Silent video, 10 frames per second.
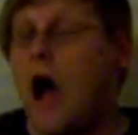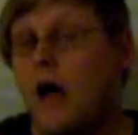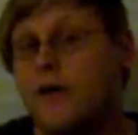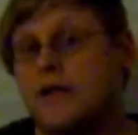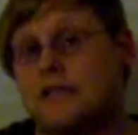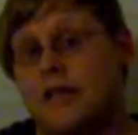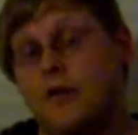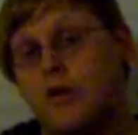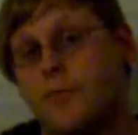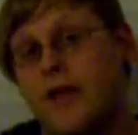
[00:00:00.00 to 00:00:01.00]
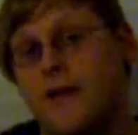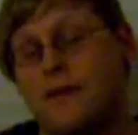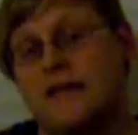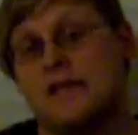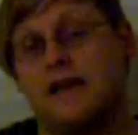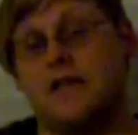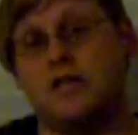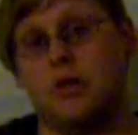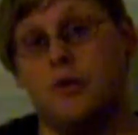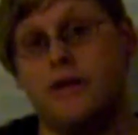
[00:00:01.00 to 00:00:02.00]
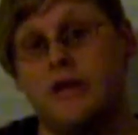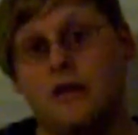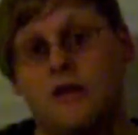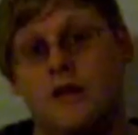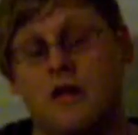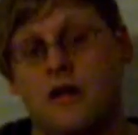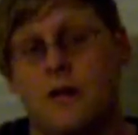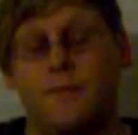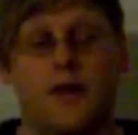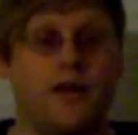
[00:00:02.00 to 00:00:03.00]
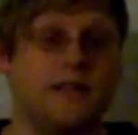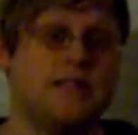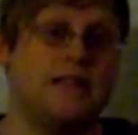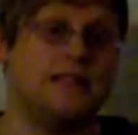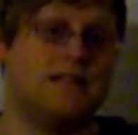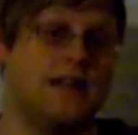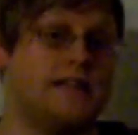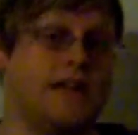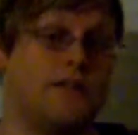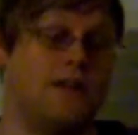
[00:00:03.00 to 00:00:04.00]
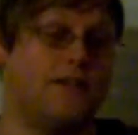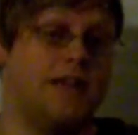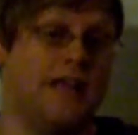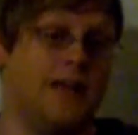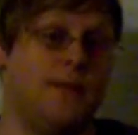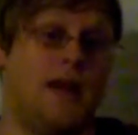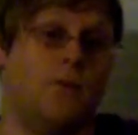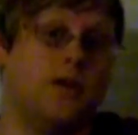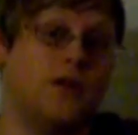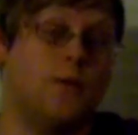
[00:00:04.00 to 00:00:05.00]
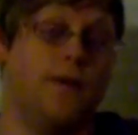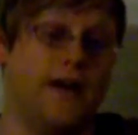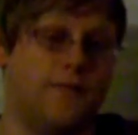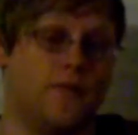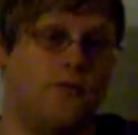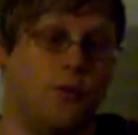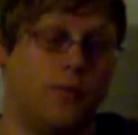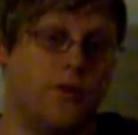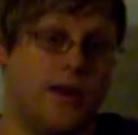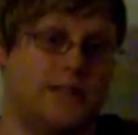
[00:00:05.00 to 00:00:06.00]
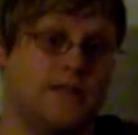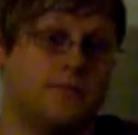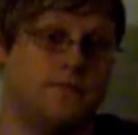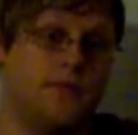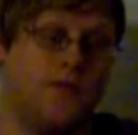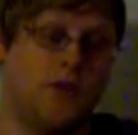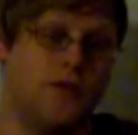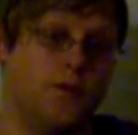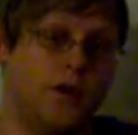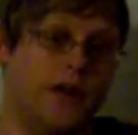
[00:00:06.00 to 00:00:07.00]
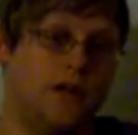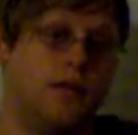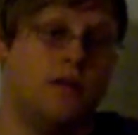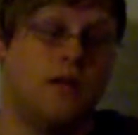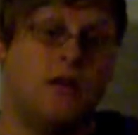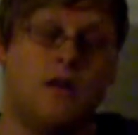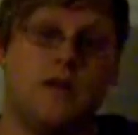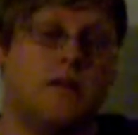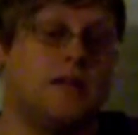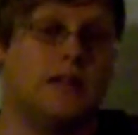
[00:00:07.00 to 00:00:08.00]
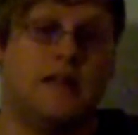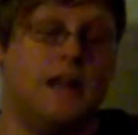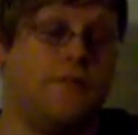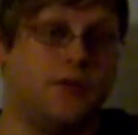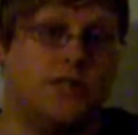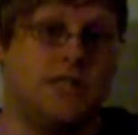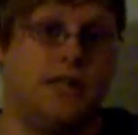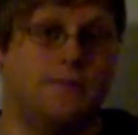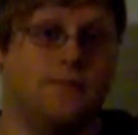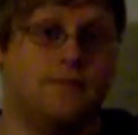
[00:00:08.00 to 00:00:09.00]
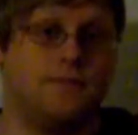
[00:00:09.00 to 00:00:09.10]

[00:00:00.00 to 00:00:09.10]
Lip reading: I'll continue to play it because I enjoy it, but honestly, it's not that great of a game, and I wouldn't go buy it for full price if you can avoid it. Get it for cheap.